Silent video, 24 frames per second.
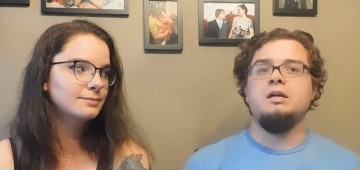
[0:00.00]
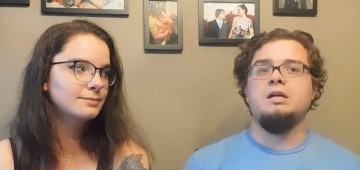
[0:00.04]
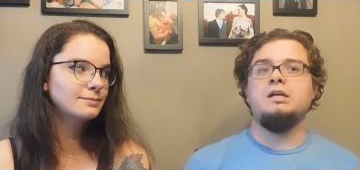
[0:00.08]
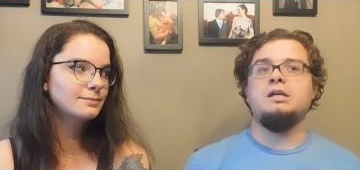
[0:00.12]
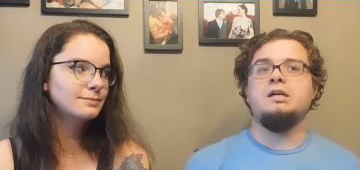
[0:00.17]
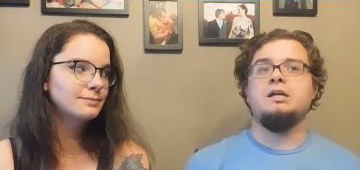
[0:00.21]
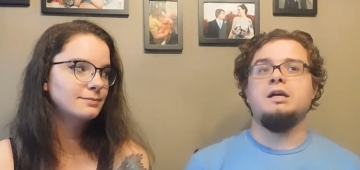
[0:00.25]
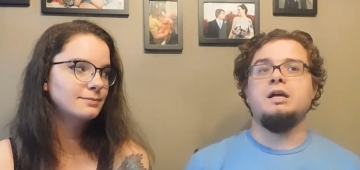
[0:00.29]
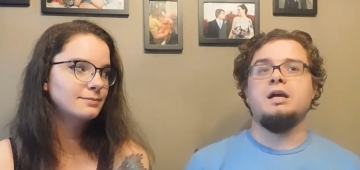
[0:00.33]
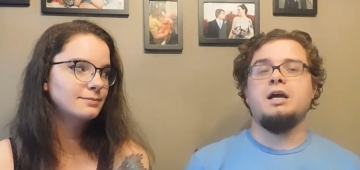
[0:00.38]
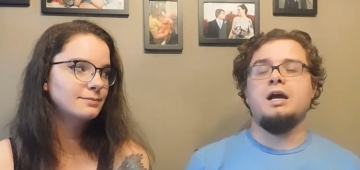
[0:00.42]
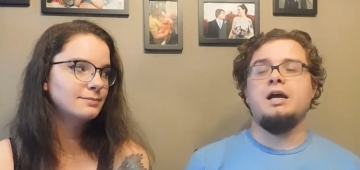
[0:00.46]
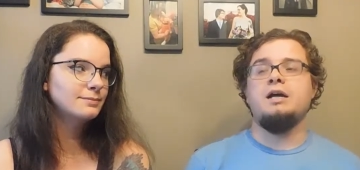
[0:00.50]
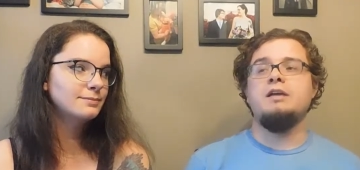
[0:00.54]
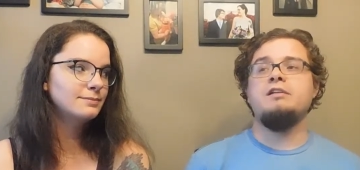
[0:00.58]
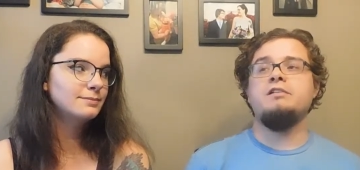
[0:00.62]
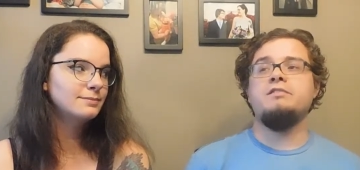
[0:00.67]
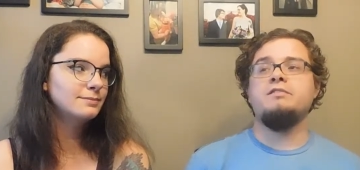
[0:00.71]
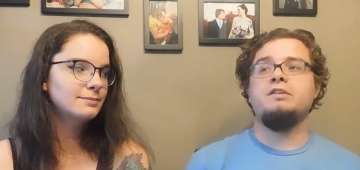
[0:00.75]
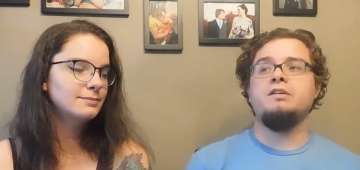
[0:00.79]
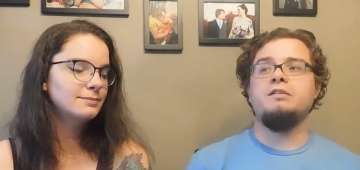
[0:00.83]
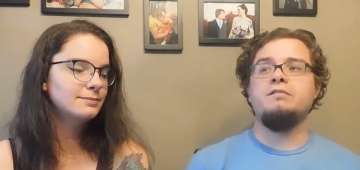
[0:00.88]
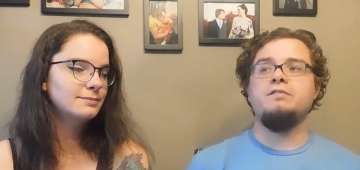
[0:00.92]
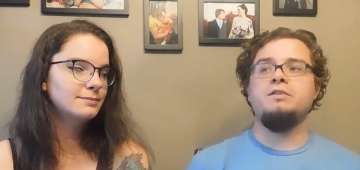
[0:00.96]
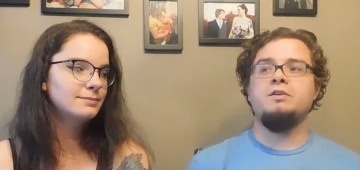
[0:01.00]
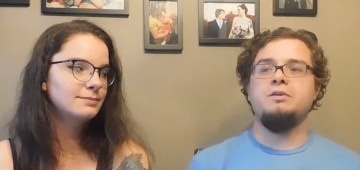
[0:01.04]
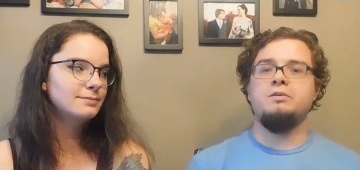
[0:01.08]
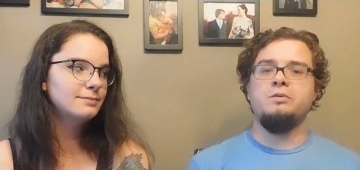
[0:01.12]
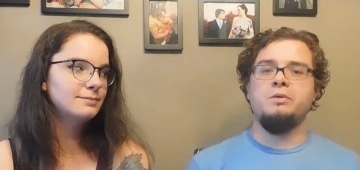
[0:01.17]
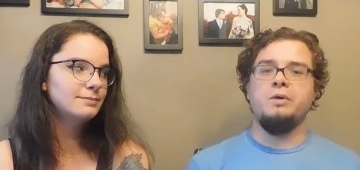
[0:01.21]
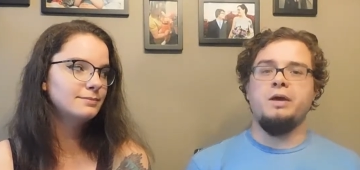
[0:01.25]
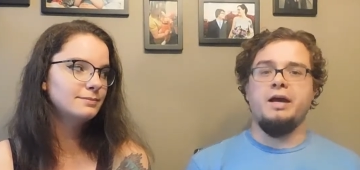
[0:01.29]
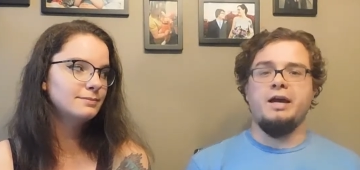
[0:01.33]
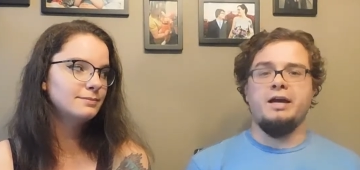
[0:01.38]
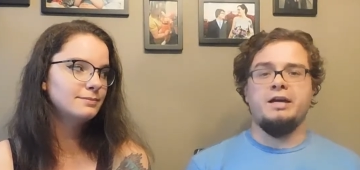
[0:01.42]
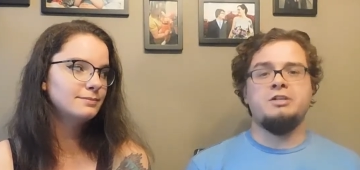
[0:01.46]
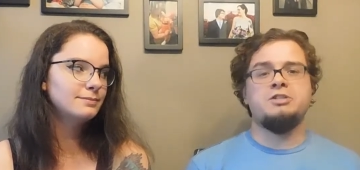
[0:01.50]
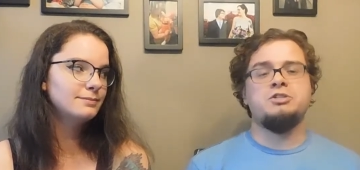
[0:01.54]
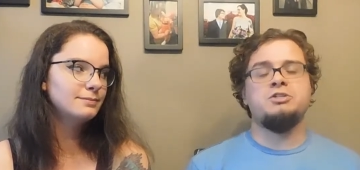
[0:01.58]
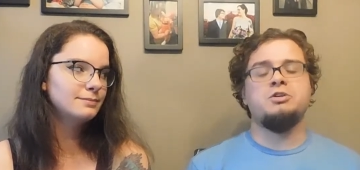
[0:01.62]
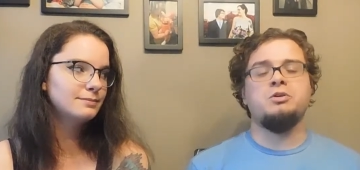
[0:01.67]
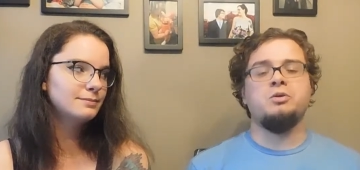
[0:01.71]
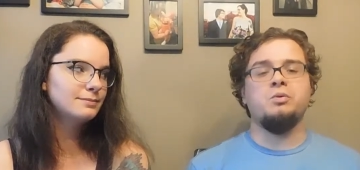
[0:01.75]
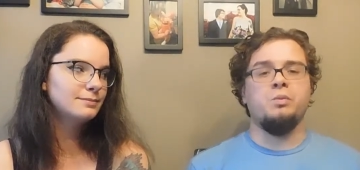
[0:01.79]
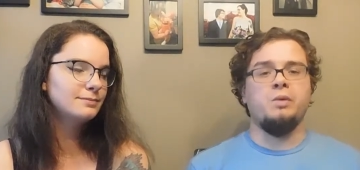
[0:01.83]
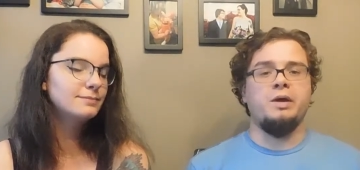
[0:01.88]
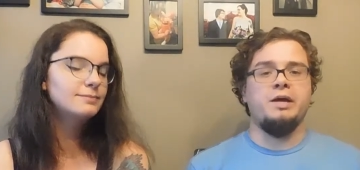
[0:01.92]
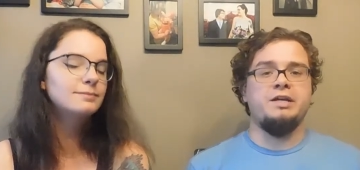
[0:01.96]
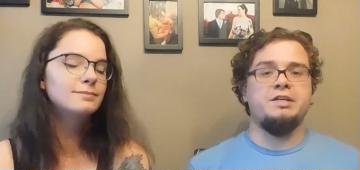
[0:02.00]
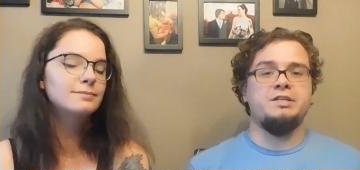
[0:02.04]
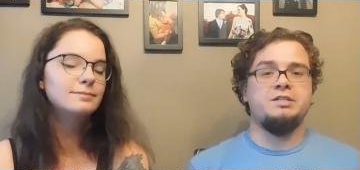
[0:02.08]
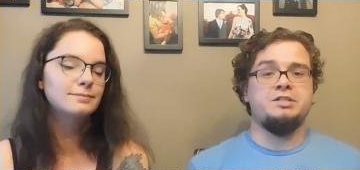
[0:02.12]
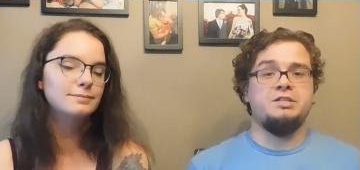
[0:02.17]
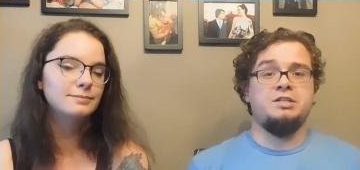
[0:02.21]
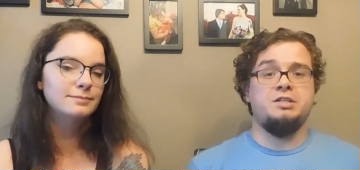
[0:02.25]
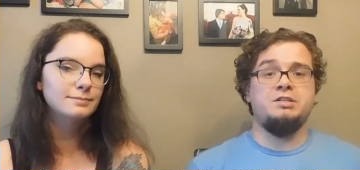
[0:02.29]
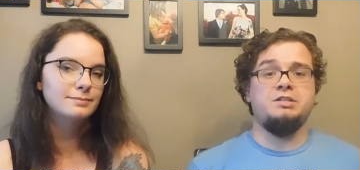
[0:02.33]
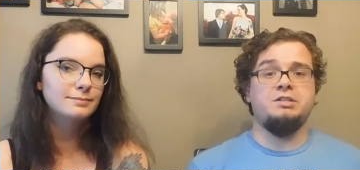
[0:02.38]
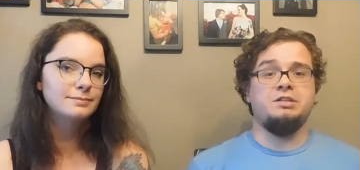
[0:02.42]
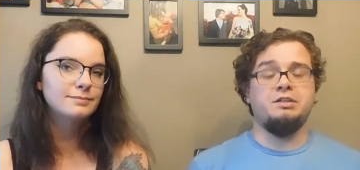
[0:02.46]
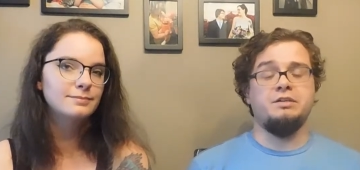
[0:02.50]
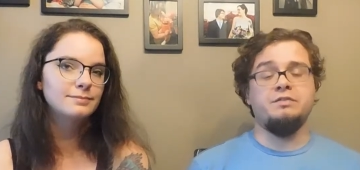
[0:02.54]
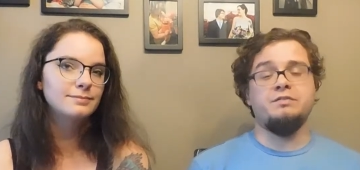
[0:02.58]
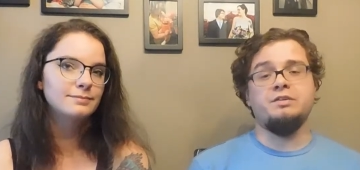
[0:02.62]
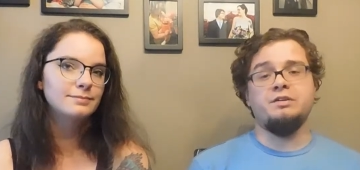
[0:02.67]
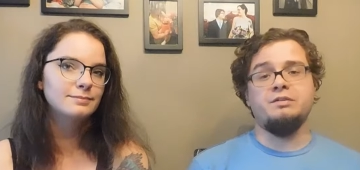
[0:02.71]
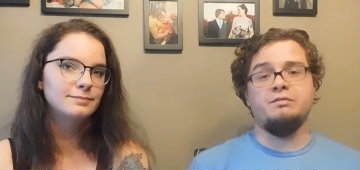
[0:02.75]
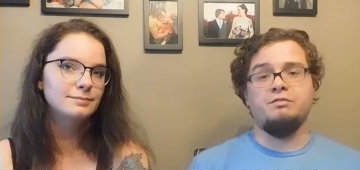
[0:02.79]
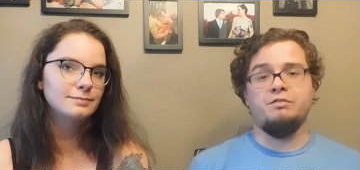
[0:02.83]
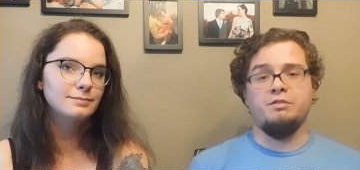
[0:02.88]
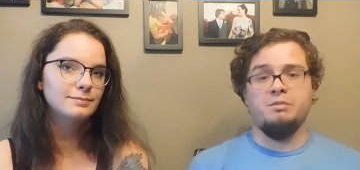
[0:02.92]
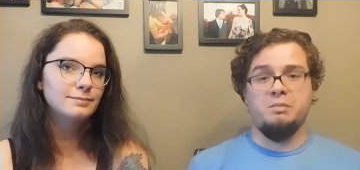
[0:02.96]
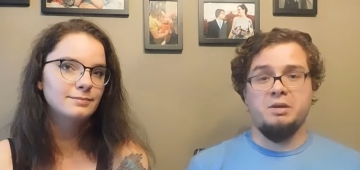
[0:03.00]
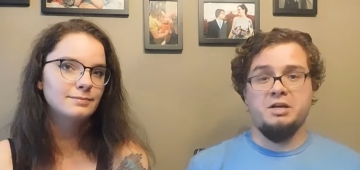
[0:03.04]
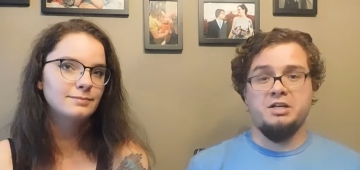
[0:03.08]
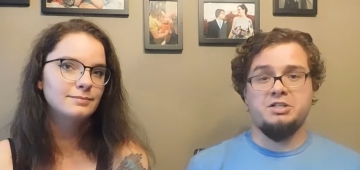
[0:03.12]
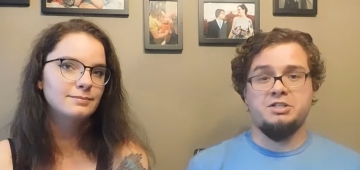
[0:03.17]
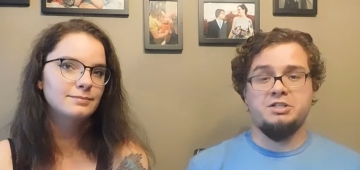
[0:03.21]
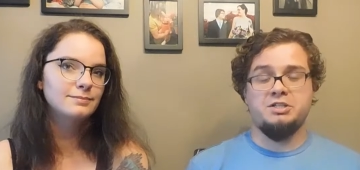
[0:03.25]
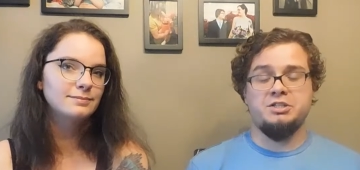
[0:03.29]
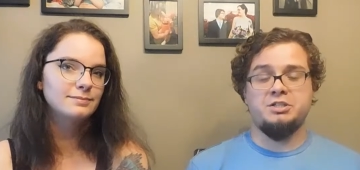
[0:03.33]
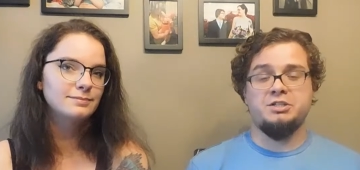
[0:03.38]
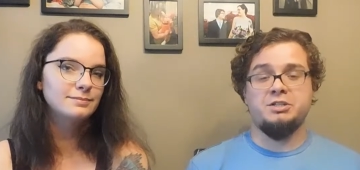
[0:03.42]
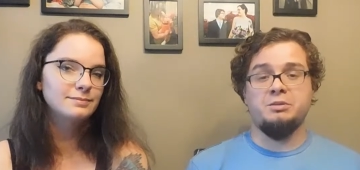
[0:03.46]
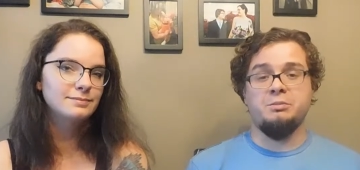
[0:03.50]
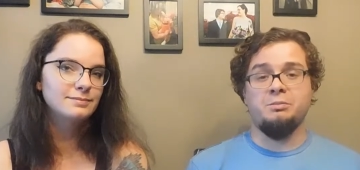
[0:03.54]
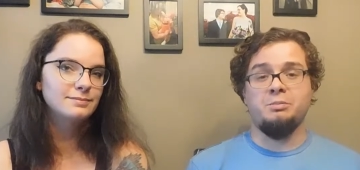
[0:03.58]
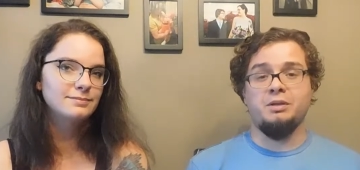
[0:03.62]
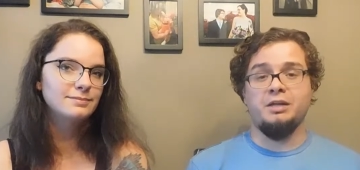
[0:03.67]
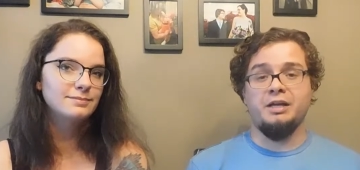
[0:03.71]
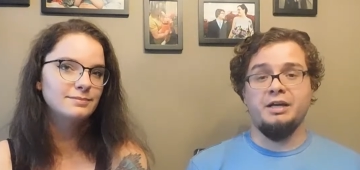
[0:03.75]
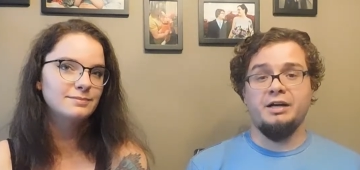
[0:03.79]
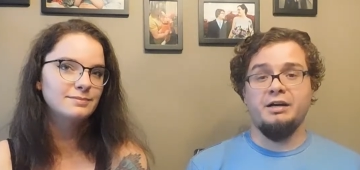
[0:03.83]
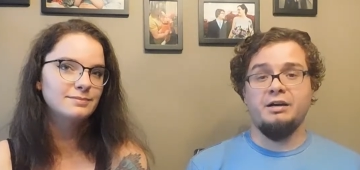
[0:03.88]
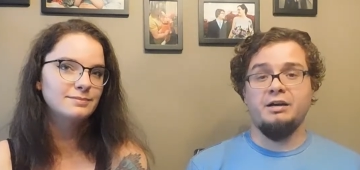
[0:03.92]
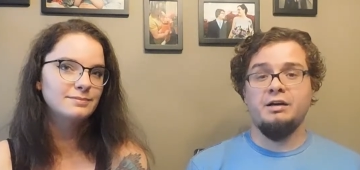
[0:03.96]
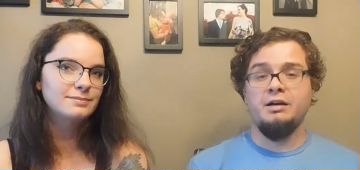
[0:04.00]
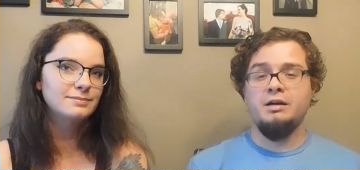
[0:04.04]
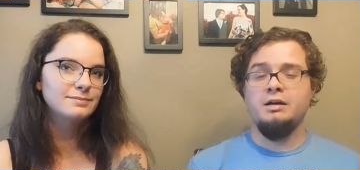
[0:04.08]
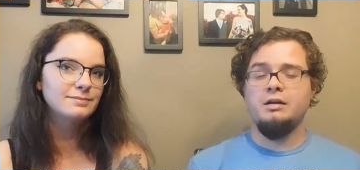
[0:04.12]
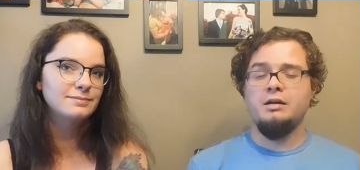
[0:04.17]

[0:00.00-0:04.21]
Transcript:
Speaker 1: it can kind of give you extra ways to deliver information to the player.